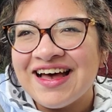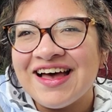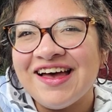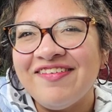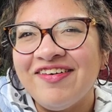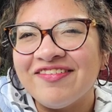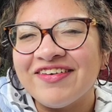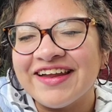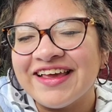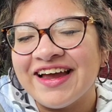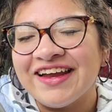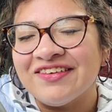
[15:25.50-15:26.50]
I'm already
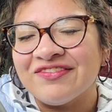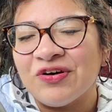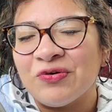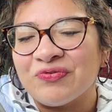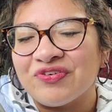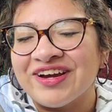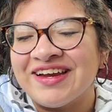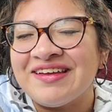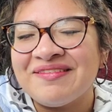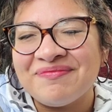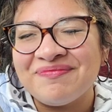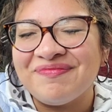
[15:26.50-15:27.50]
kind of over
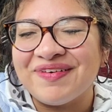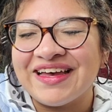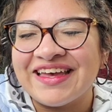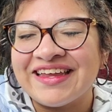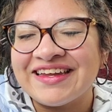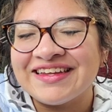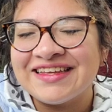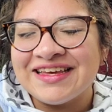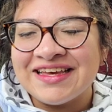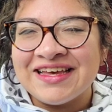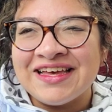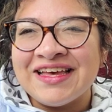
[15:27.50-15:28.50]
it, but
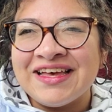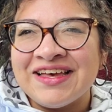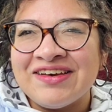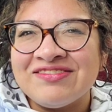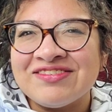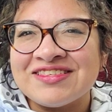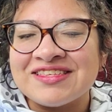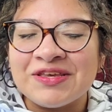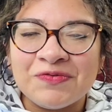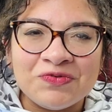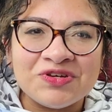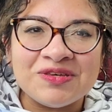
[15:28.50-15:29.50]
we'll see.
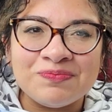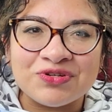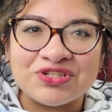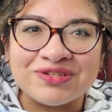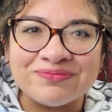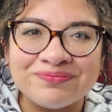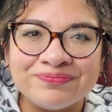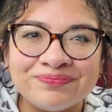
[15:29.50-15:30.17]
We'll keep pushing.